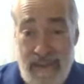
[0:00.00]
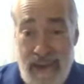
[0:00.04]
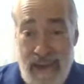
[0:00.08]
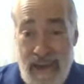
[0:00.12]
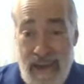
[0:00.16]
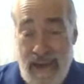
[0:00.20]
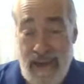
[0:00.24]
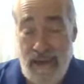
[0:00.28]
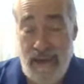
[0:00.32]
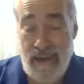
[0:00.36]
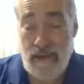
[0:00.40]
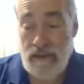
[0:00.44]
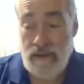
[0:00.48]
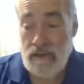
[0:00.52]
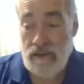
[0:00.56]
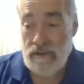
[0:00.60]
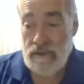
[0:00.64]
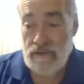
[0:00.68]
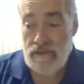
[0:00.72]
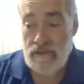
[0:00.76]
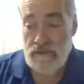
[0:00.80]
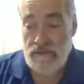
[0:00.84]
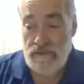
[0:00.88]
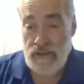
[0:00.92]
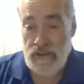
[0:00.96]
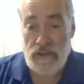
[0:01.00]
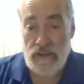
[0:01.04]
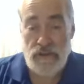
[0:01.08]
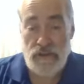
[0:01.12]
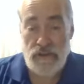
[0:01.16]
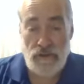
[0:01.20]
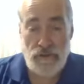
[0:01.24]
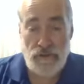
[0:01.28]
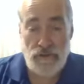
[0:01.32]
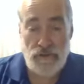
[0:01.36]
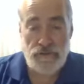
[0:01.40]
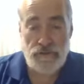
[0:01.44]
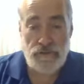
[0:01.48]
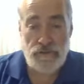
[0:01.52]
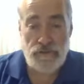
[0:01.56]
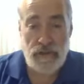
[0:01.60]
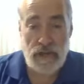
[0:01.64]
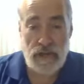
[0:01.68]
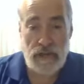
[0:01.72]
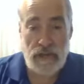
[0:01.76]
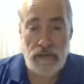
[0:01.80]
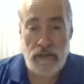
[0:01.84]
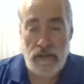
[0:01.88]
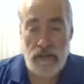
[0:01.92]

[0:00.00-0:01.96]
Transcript: a secular state,